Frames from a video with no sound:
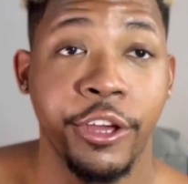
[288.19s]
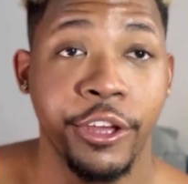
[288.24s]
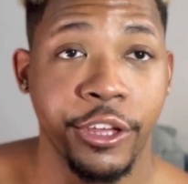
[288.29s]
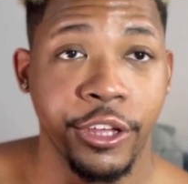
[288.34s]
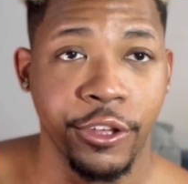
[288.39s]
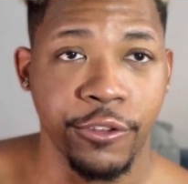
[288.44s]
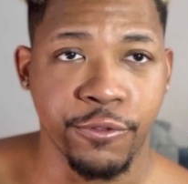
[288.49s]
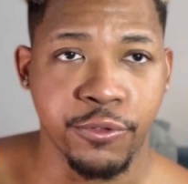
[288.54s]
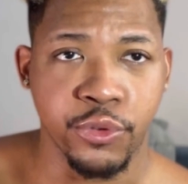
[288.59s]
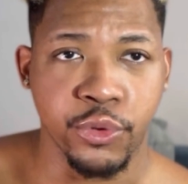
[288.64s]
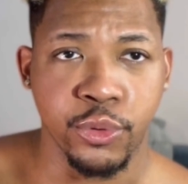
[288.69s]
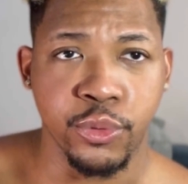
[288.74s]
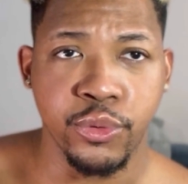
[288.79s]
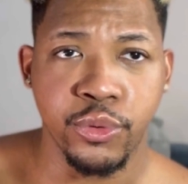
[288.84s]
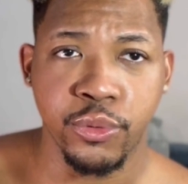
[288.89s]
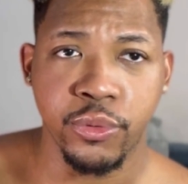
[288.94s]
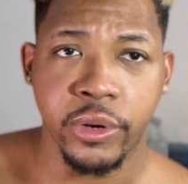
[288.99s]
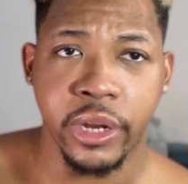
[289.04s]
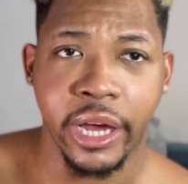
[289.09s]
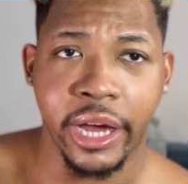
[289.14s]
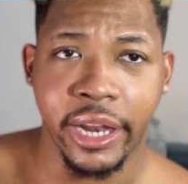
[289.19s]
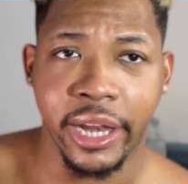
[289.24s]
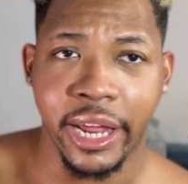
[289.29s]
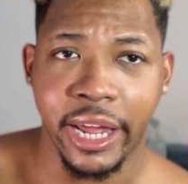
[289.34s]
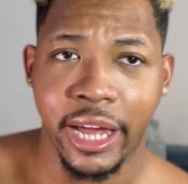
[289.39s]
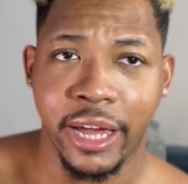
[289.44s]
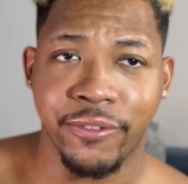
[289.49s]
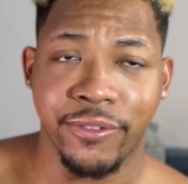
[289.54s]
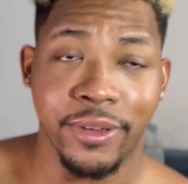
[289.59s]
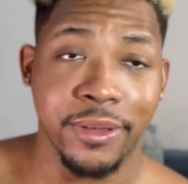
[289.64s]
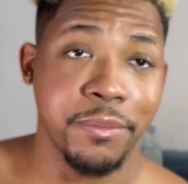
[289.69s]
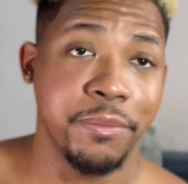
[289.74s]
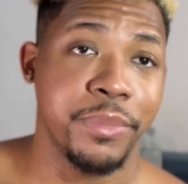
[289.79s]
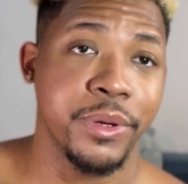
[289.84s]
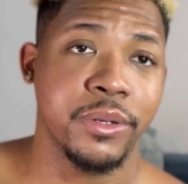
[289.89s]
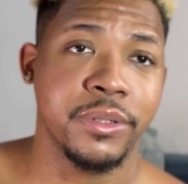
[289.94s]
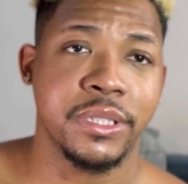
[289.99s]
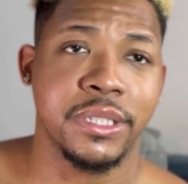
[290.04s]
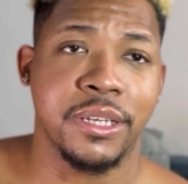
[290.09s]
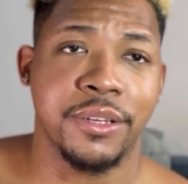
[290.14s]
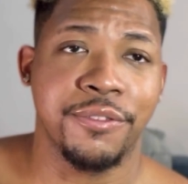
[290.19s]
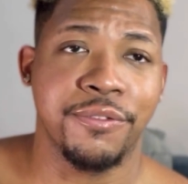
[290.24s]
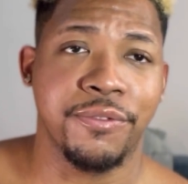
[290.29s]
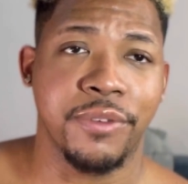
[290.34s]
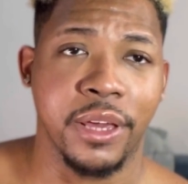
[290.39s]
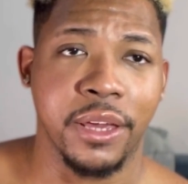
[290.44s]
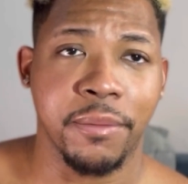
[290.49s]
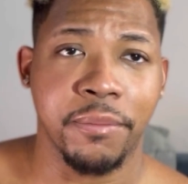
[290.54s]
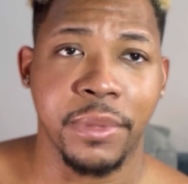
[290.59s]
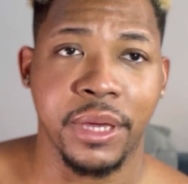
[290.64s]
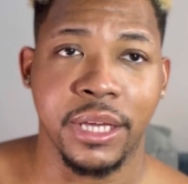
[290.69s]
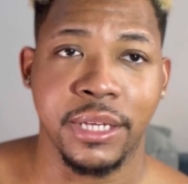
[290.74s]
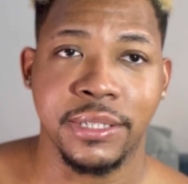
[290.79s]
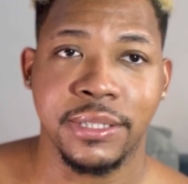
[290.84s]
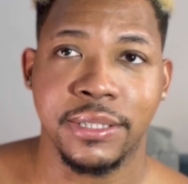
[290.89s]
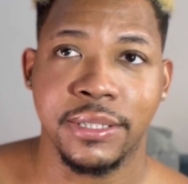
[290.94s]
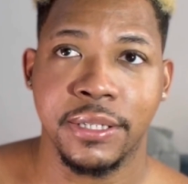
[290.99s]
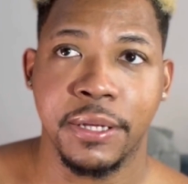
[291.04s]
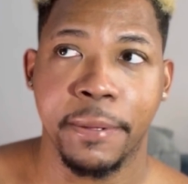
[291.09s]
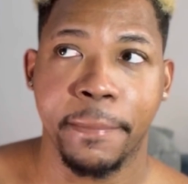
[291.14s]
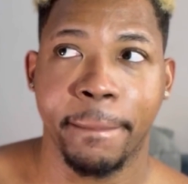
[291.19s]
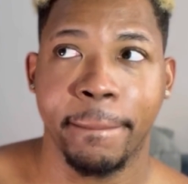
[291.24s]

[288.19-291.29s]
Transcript: if you do not have a built-in fan base,